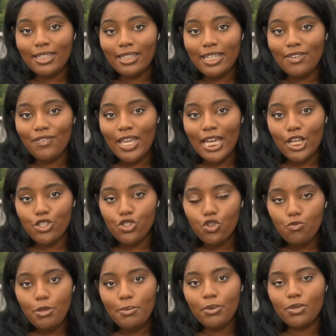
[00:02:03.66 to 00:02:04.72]
leaving
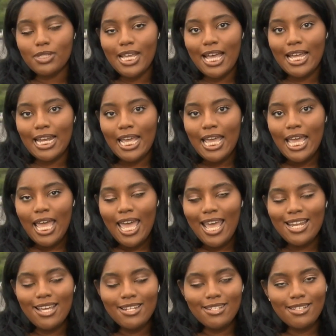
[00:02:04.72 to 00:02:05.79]
two people dead
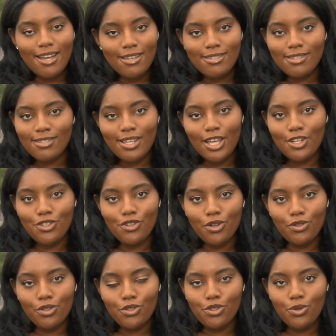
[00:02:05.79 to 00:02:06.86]
and dozens
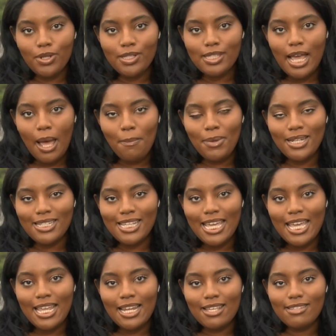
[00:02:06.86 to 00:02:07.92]
injured. The shootings happened
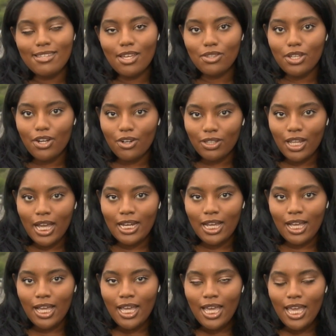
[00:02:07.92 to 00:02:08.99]
in South
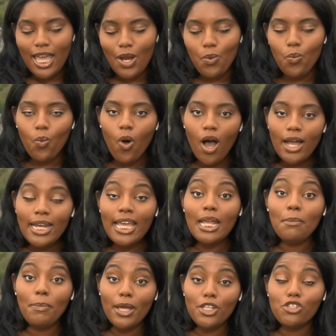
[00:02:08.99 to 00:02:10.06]
Carolina and one
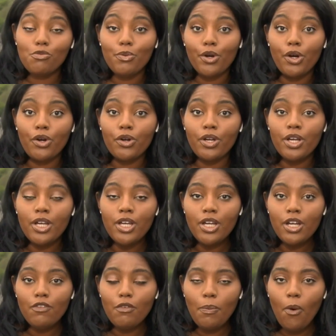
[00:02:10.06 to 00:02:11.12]
in Pittsburgh.
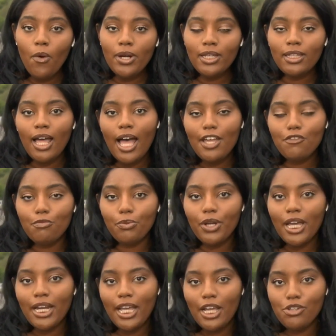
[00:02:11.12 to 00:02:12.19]
Reporting live,
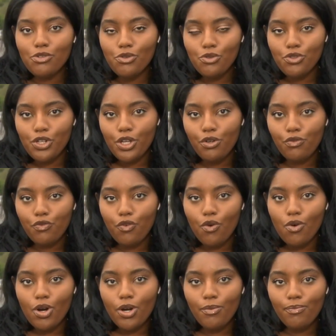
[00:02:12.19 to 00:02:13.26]
Brianna Andrews, Channel
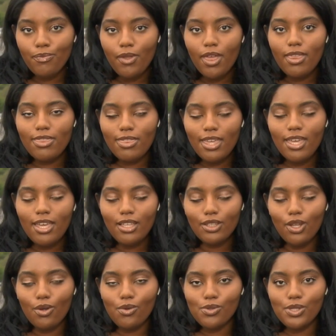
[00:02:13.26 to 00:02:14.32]
4, the
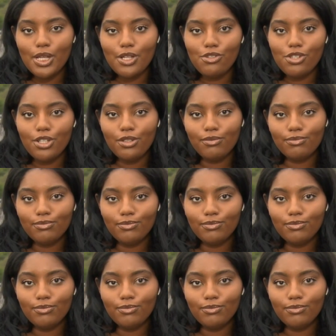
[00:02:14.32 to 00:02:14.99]
local station.